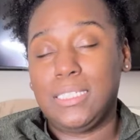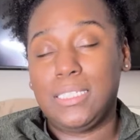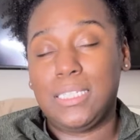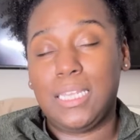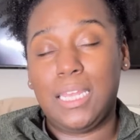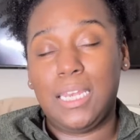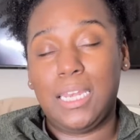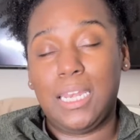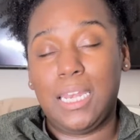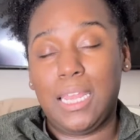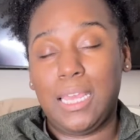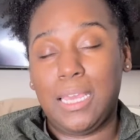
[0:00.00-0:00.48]

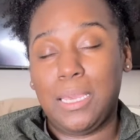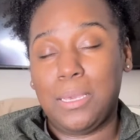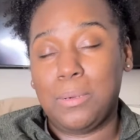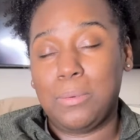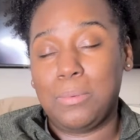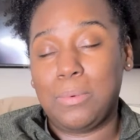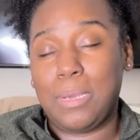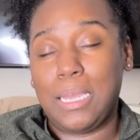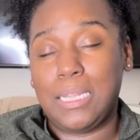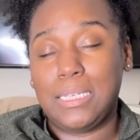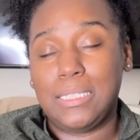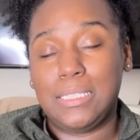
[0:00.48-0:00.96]
and now
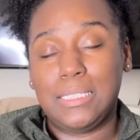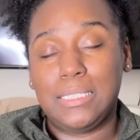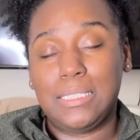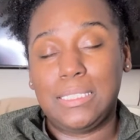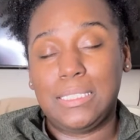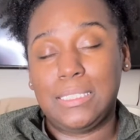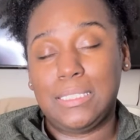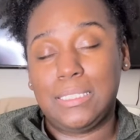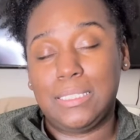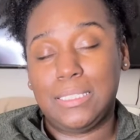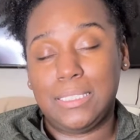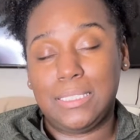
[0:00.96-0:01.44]
I
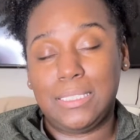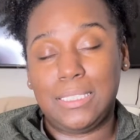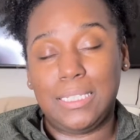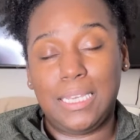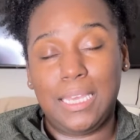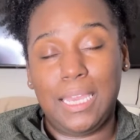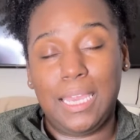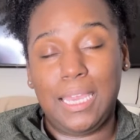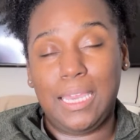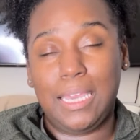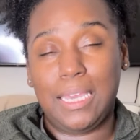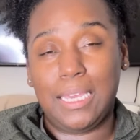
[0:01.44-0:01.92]
just took the
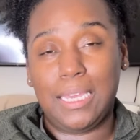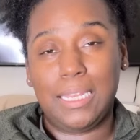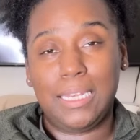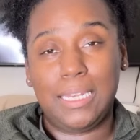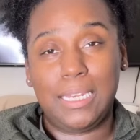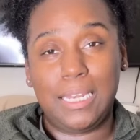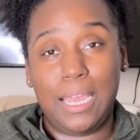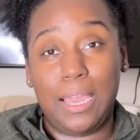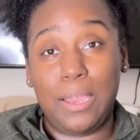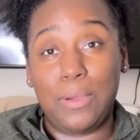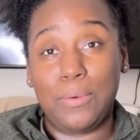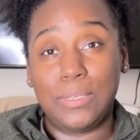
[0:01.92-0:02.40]
cake, and
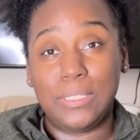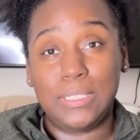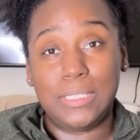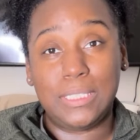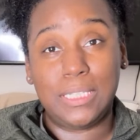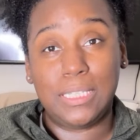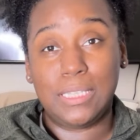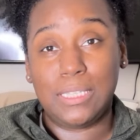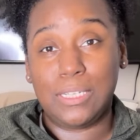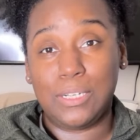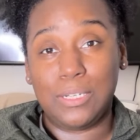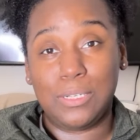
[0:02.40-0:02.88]
now it's
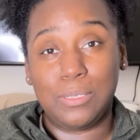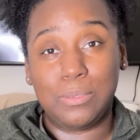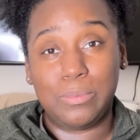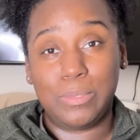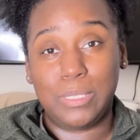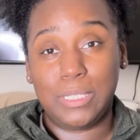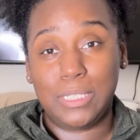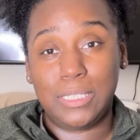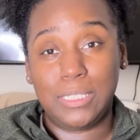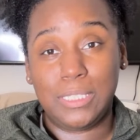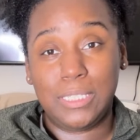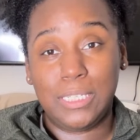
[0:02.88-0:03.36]
the third
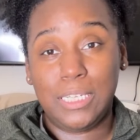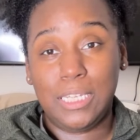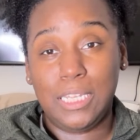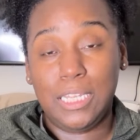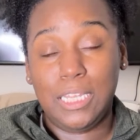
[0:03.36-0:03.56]
one.